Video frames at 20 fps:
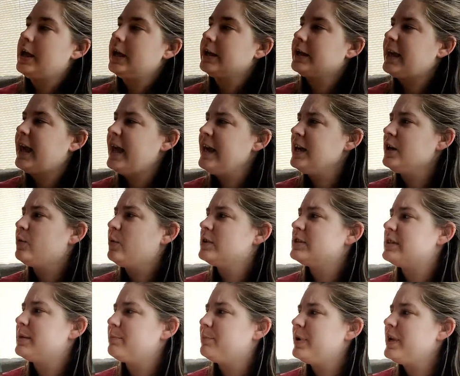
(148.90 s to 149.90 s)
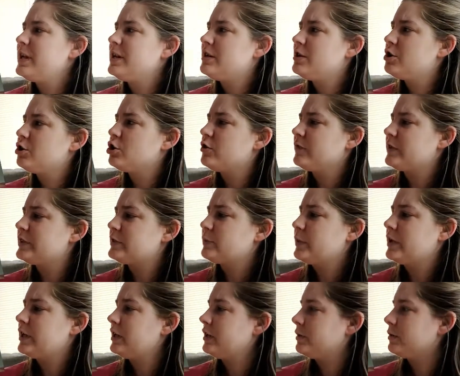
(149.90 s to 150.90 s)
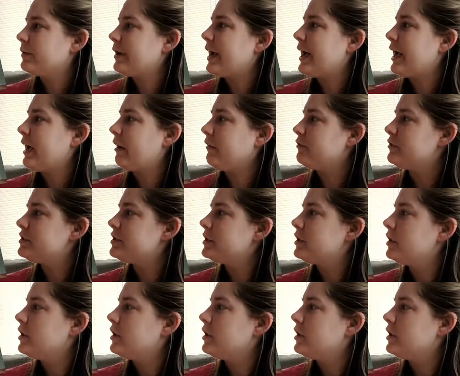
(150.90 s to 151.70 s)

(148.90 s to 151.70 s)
Cake was a bit nervous when he arrived.